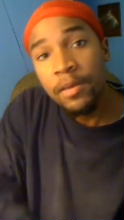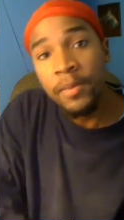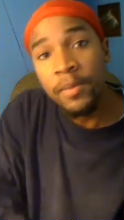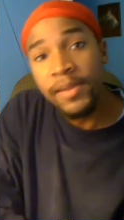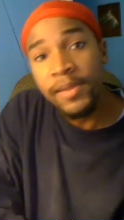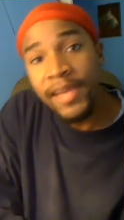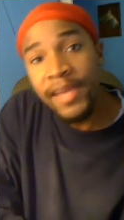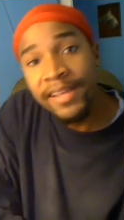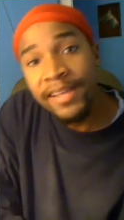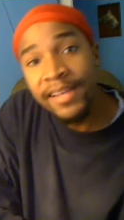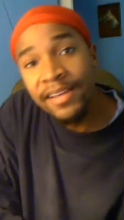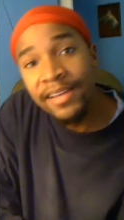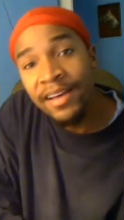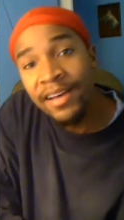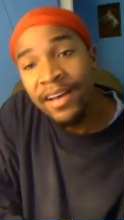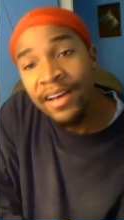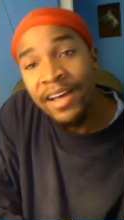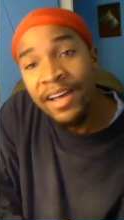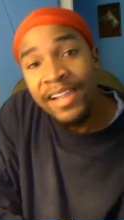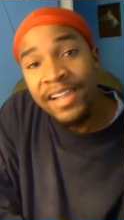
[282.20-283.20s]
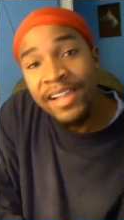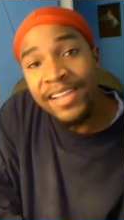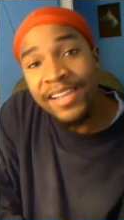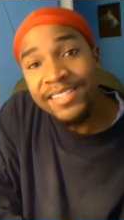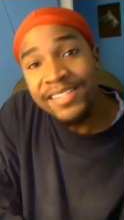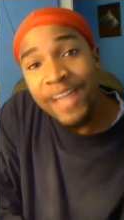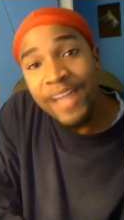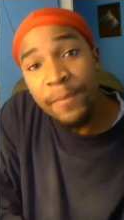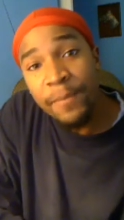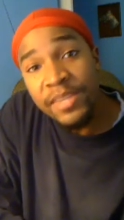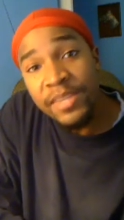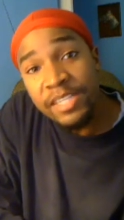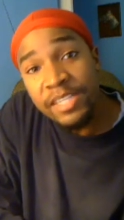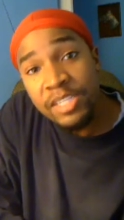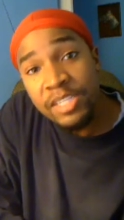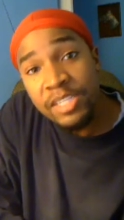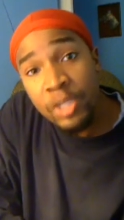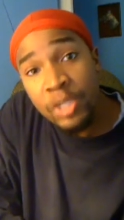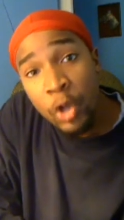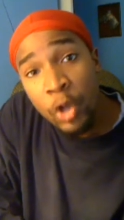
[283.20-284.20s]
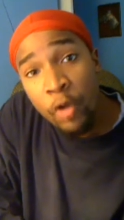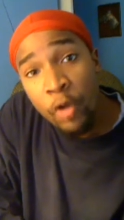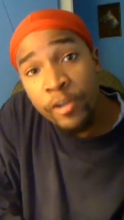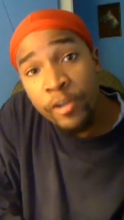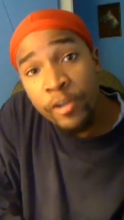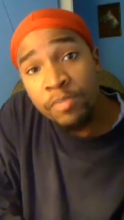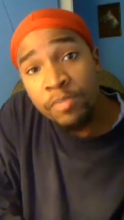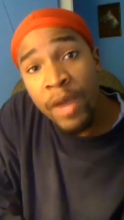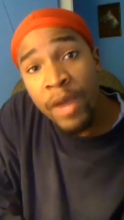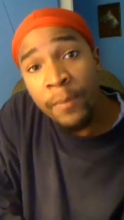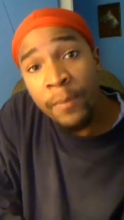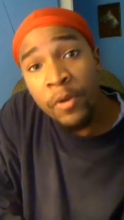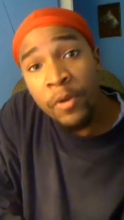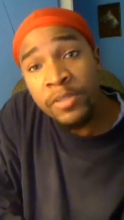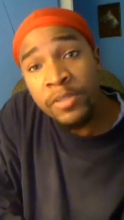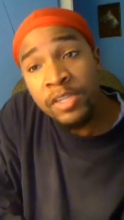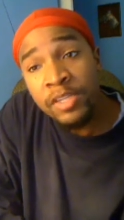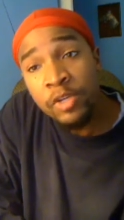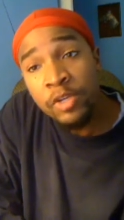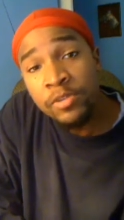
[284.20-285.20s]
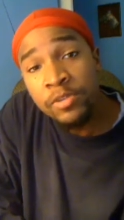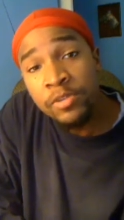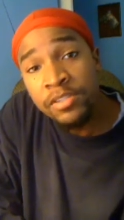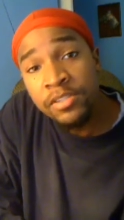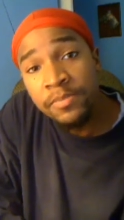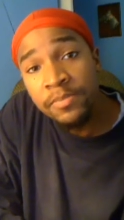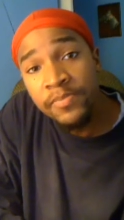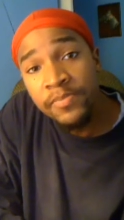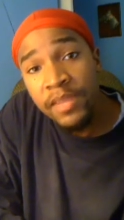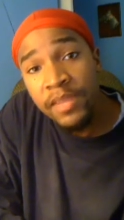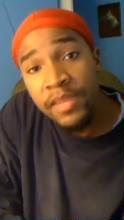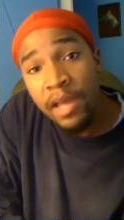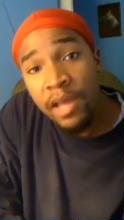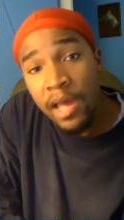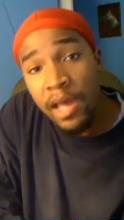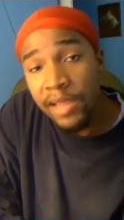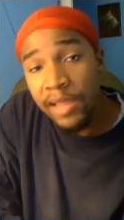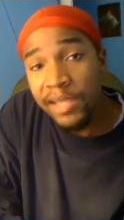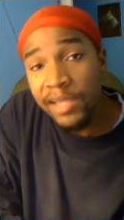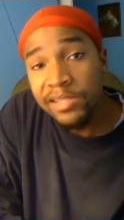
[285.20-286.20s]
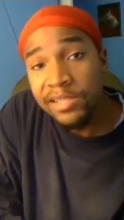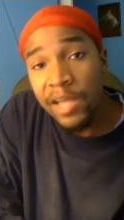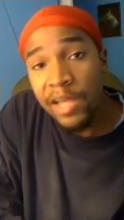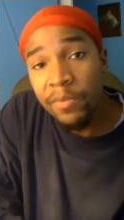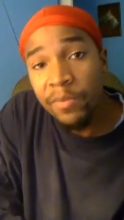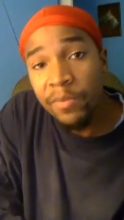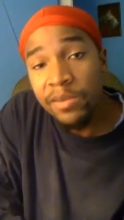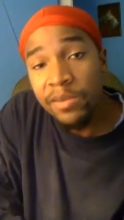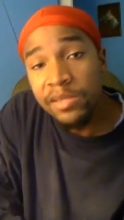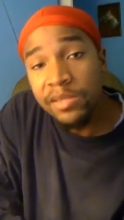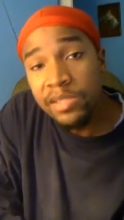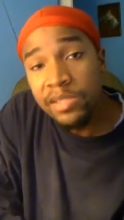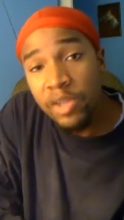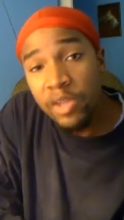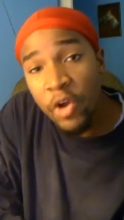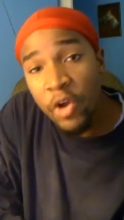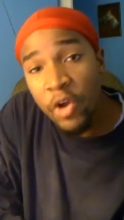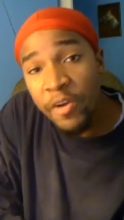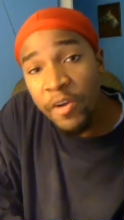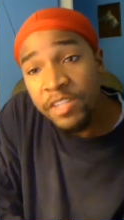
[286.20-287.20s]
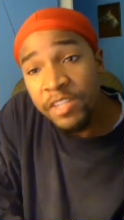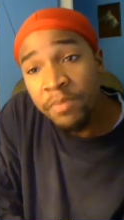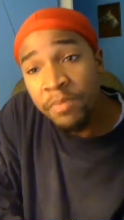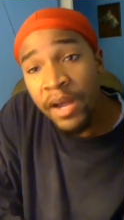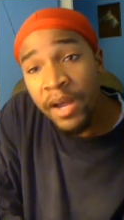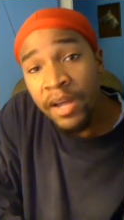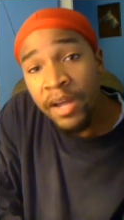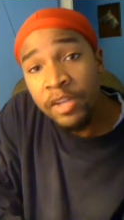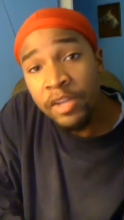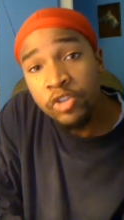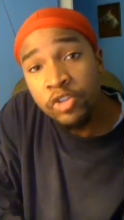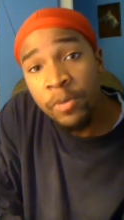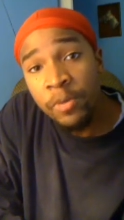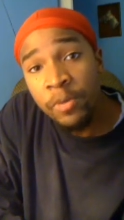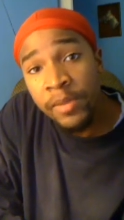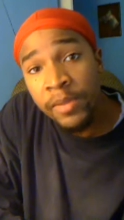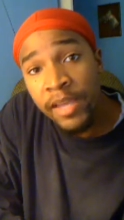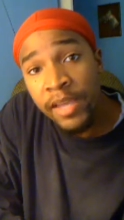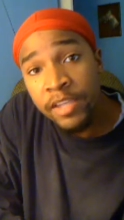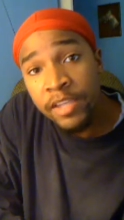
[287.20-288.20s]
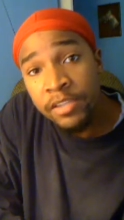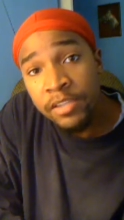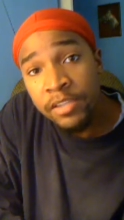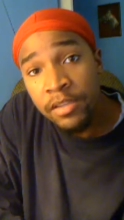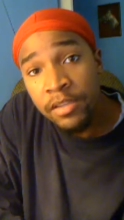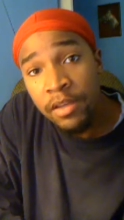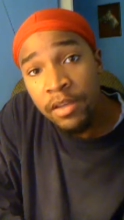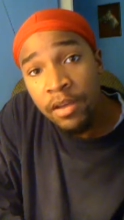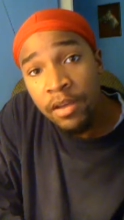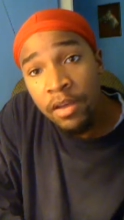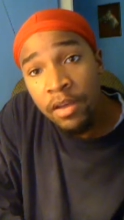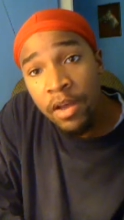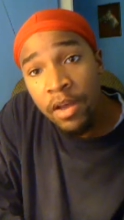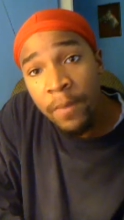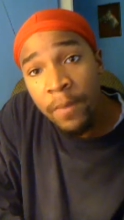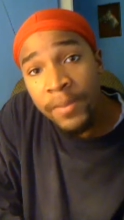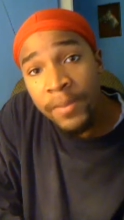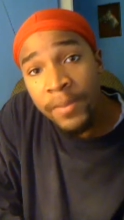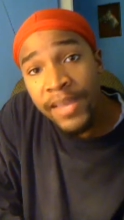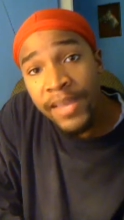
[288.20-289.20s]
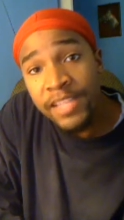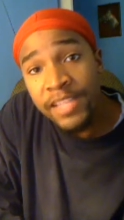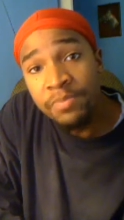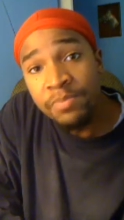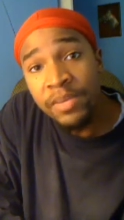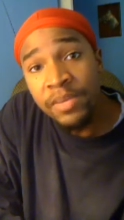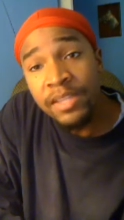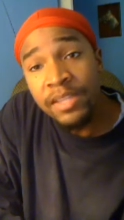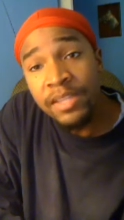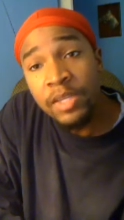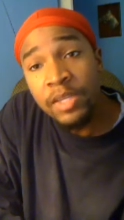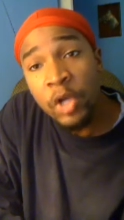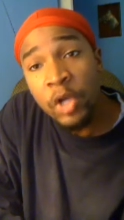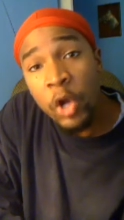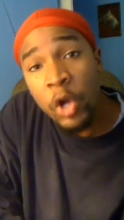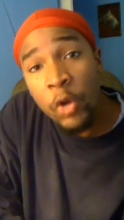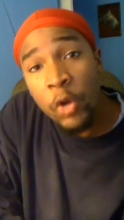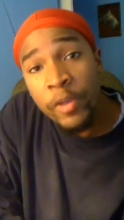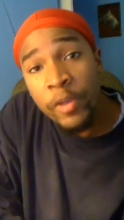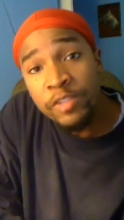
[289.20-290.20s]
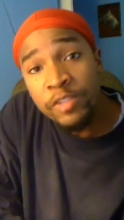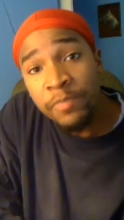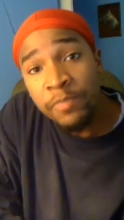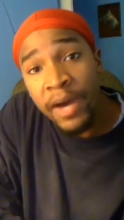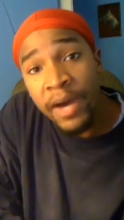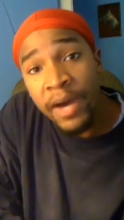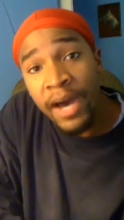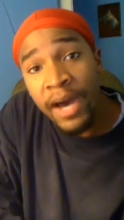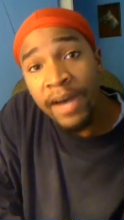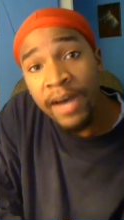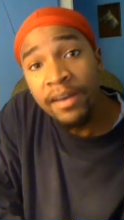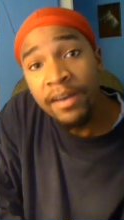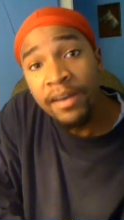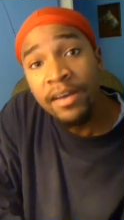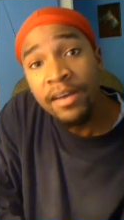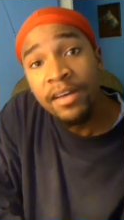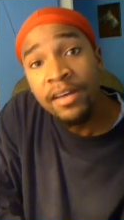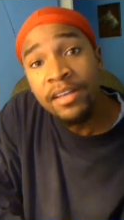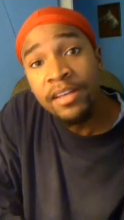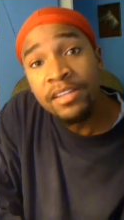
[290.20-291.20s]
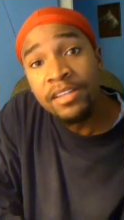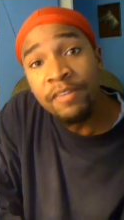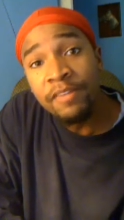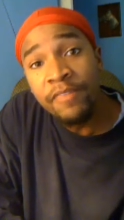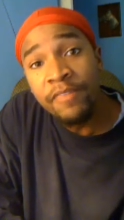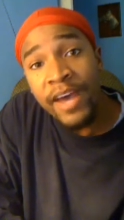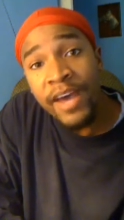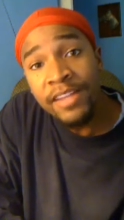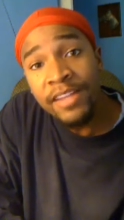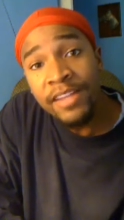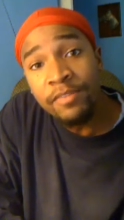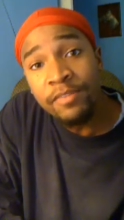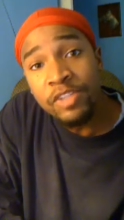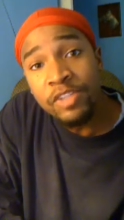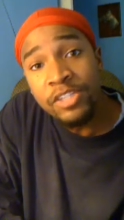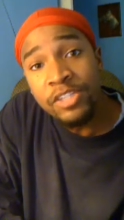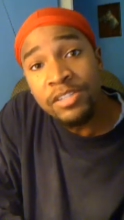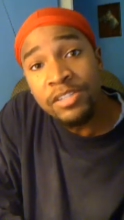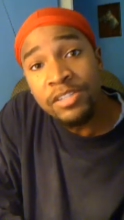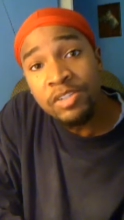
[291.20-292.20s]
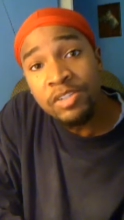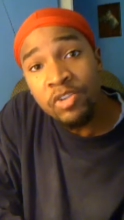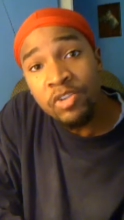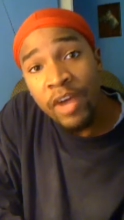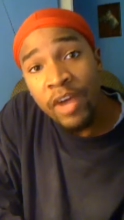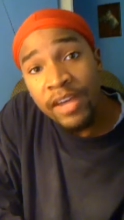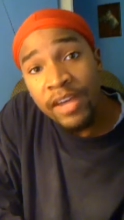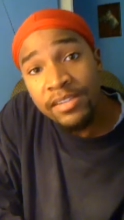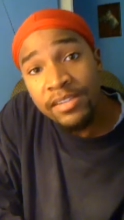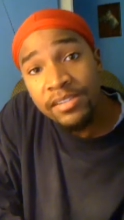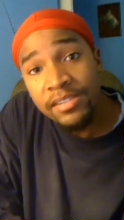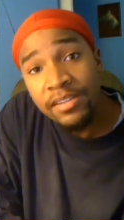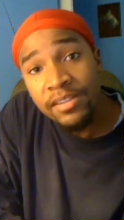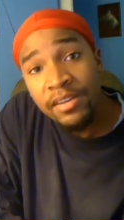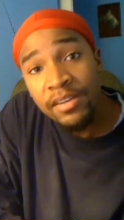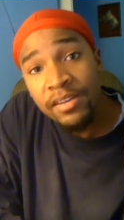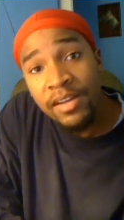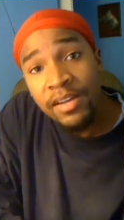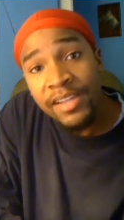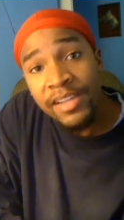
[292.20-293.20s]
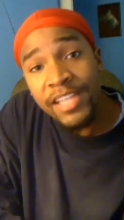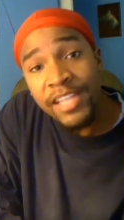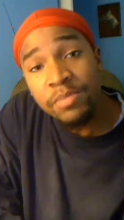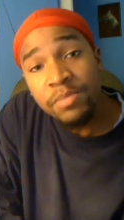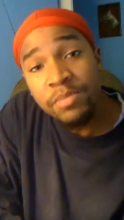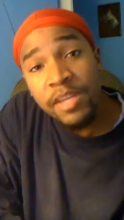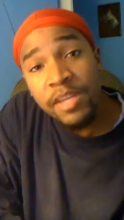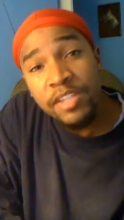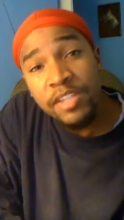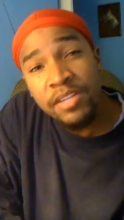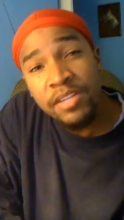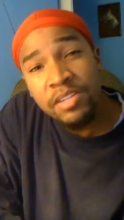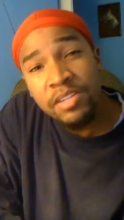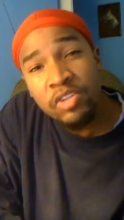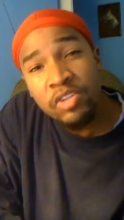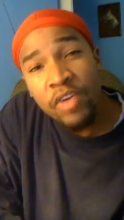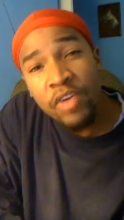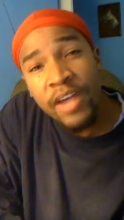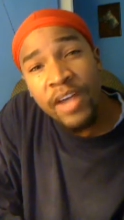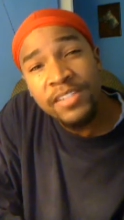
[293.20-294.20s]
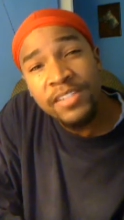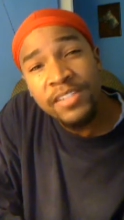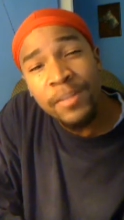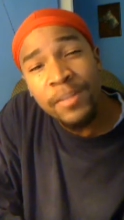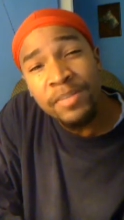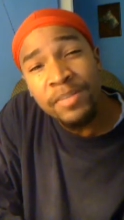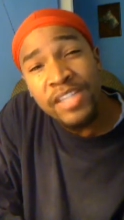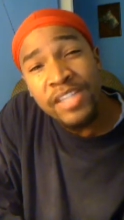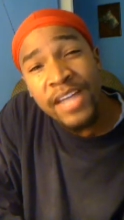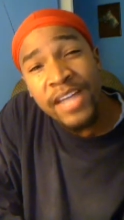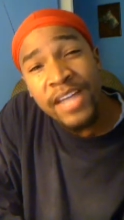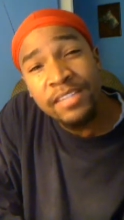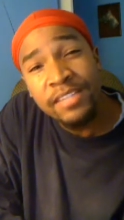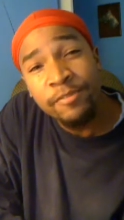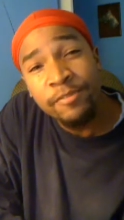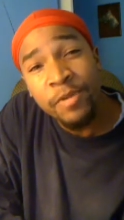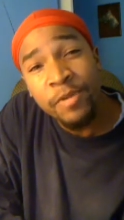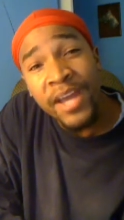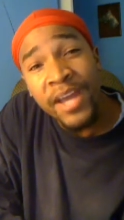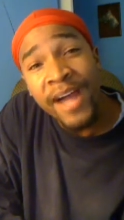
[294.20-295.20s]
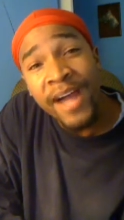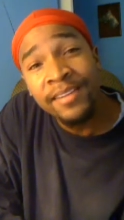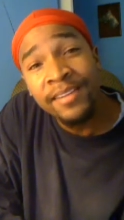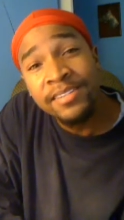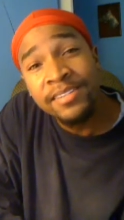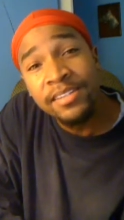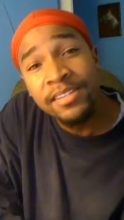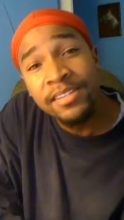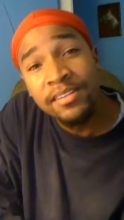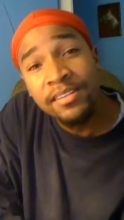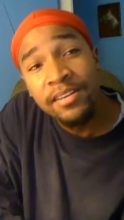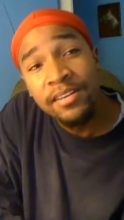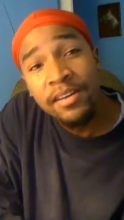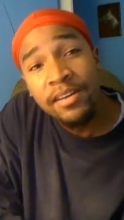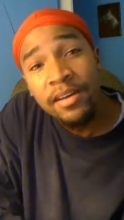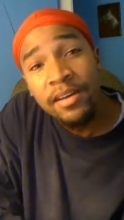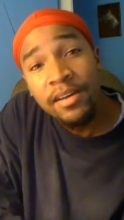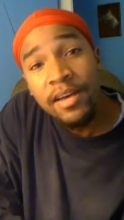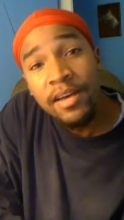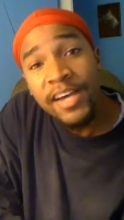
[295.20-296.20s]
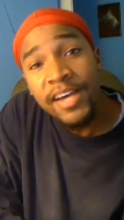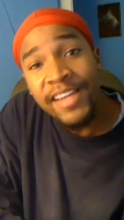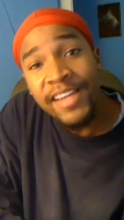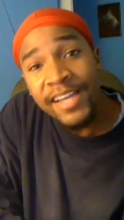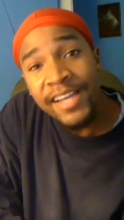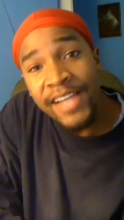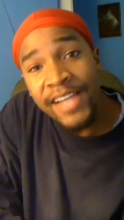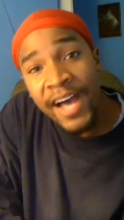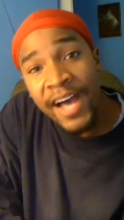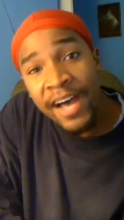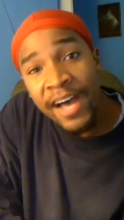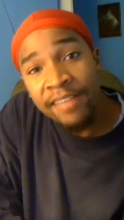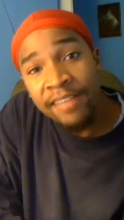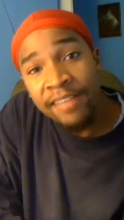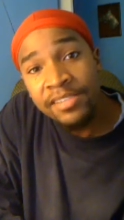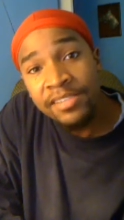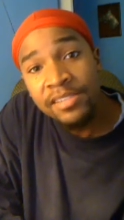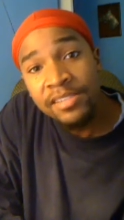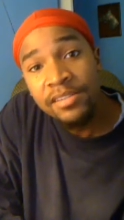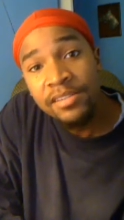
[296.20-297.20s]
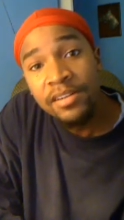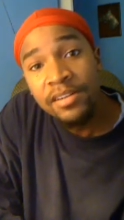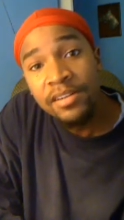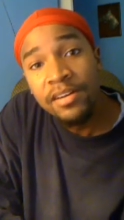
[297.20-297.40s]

But let let's not be discouraged by persecution, and let's not be discouraged by tribulation, but let's be encouraged by the fact of Jesus Christ. Let's make Jesus Christ an objective reality in our lives